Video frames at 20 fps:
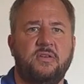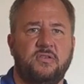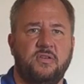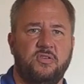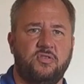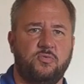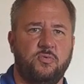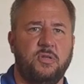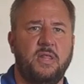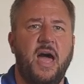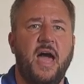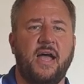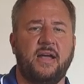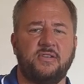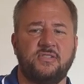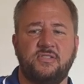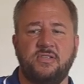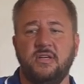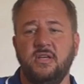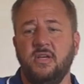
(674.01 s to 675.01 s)
It's relaxed.
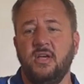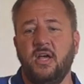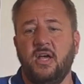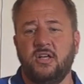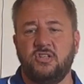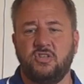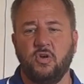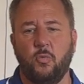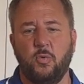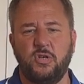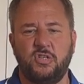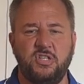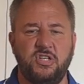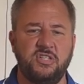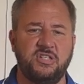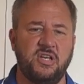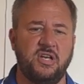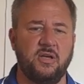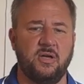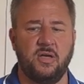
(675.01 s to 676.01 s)
So when
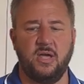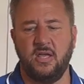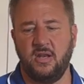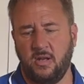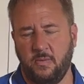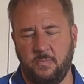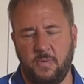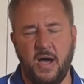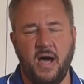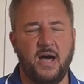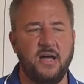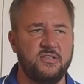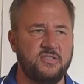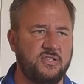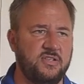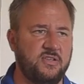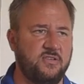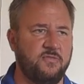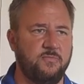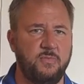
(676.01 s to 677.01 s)
she's in a
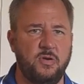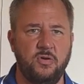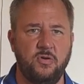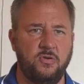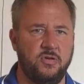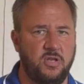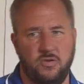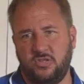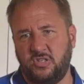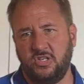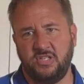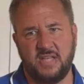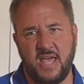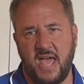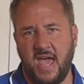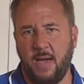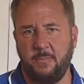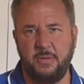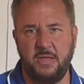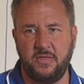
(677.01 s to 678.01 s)
positive mood, you know, she's
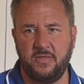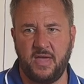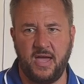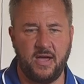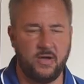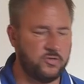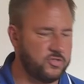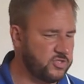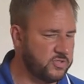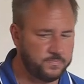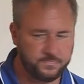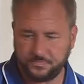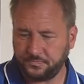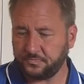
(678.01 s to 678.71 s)
happy in the house,